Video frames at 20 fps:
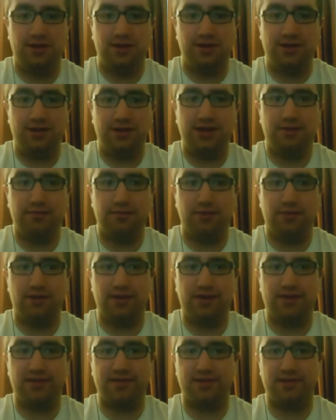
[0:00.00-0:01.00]
Tim Murray
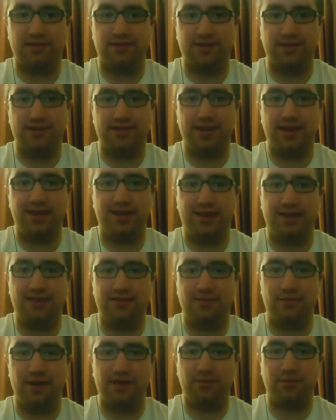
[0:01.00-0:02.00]
has certainly said that he's the
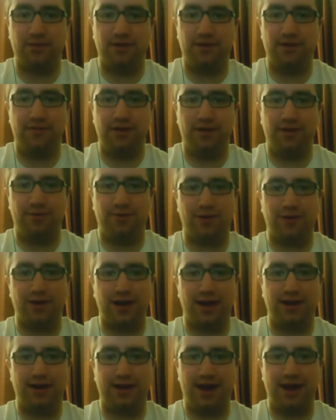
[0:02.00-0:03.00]
best player available kind
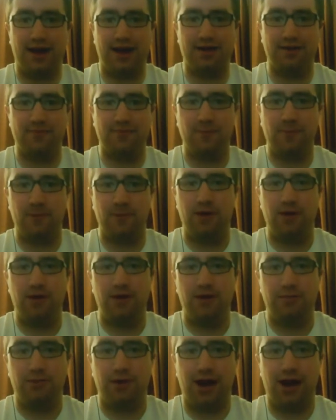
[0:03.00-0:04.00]
of guy.
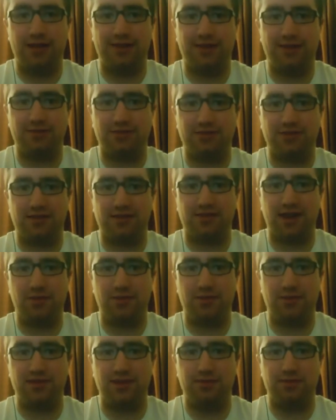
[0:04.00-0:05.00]
But I think what the Sabres
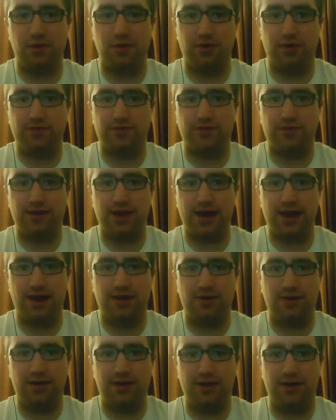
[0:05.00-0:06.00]
need most right now
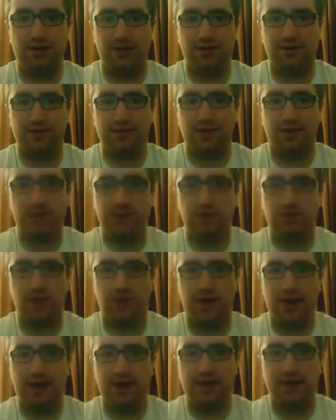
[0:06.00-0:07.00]
is a
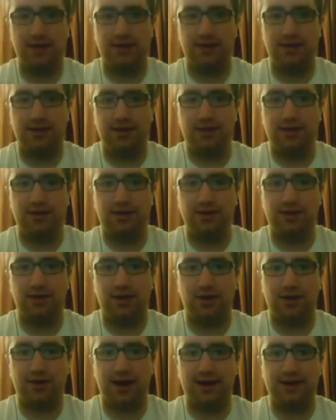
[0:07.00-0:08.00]
two-way,
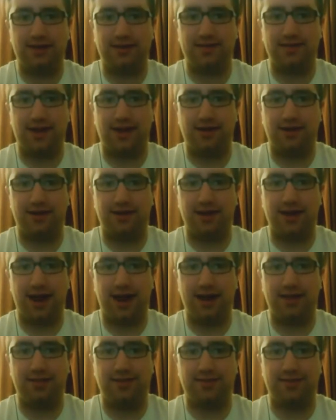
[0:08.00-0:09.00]
kind of center, a
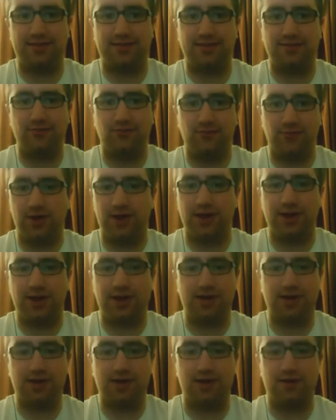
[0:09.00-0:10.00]
guy that's like
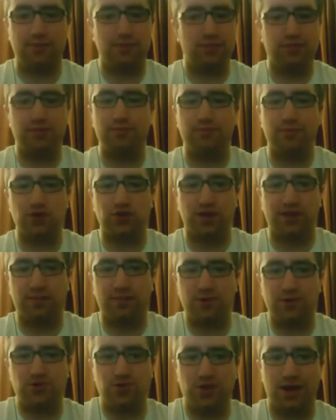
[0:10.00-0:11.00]
a Patrice
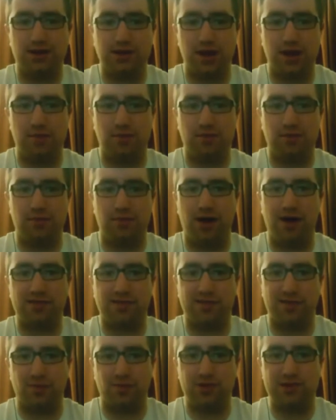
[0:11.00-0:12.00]
Bergeron type with
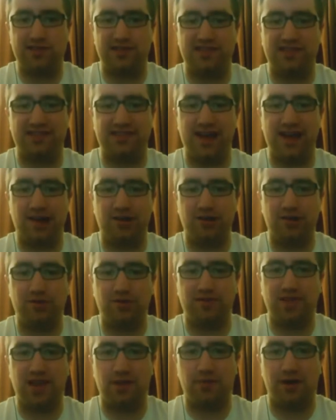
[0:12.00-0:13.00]
Boston, which is exactly who
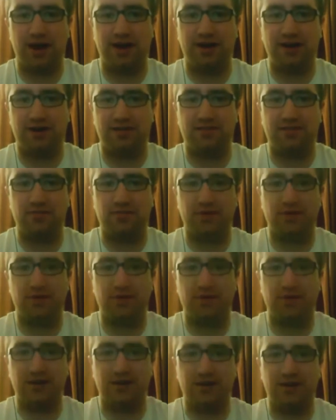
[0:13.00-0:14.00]
Sam Reinhart's been
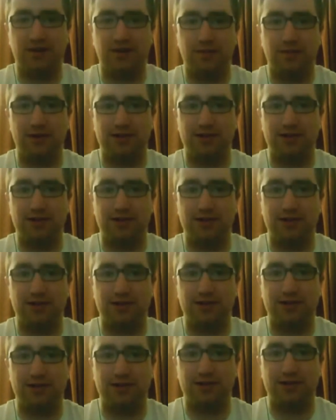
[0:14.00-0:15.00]
compared to.
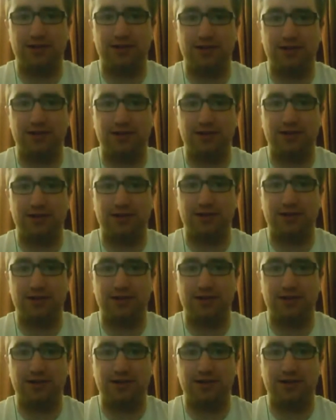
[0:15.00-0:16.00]
And that's why I think
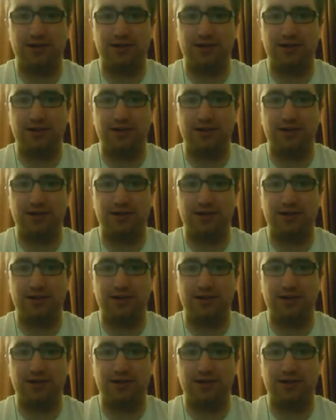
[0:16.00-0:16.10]
he's going to be